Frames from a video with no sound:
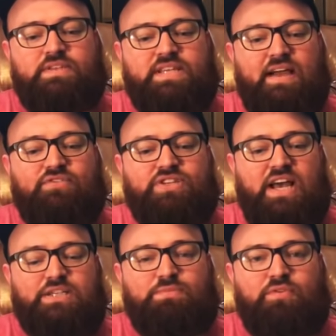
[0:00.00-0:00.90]

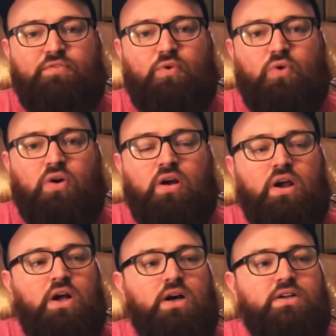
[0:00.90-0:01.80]
advertisement for
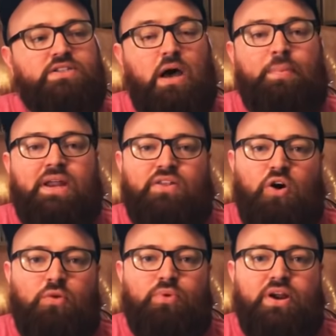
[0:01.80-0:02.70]
Tom Petty and the
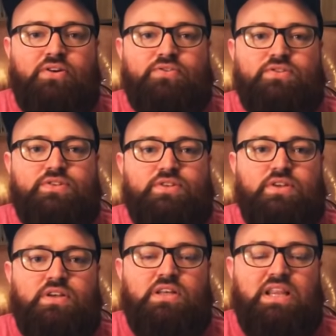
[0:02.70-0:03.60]
Heartbreakers
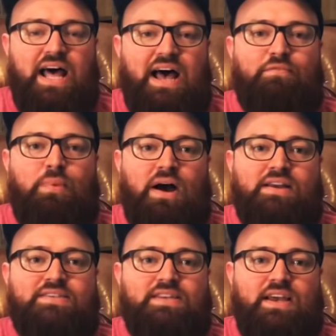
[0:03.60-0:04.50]
live
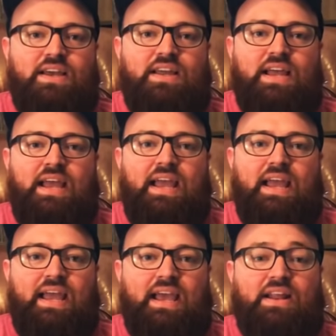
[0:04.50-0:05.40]
box set.
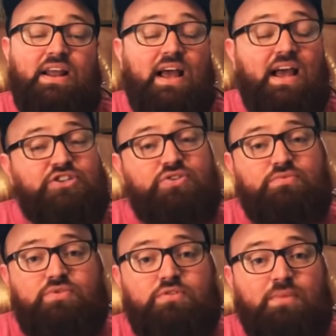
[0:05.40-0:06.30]
And as
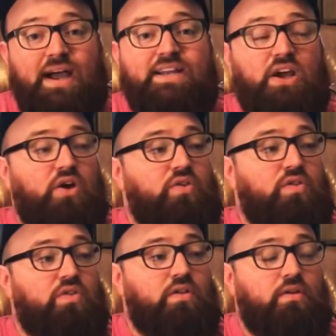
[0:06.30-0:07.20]
you might know,
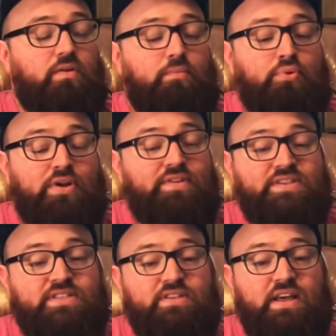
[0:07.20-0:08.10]

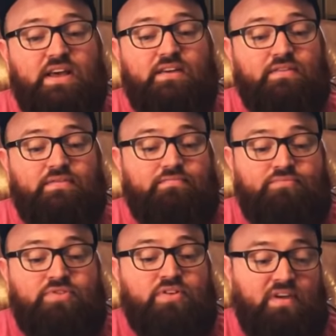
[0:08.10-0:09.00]
previous to
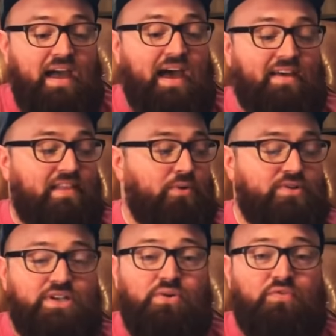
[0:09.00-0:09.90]
that, they were
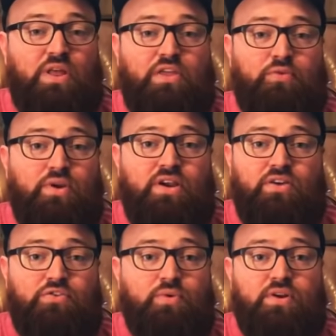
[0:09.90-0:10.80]
selling for like
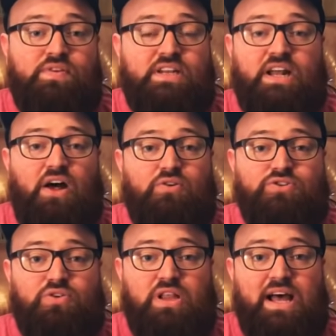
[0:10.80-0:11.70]
$300, $350
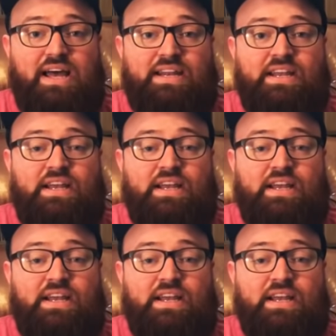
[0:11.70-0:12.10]
online.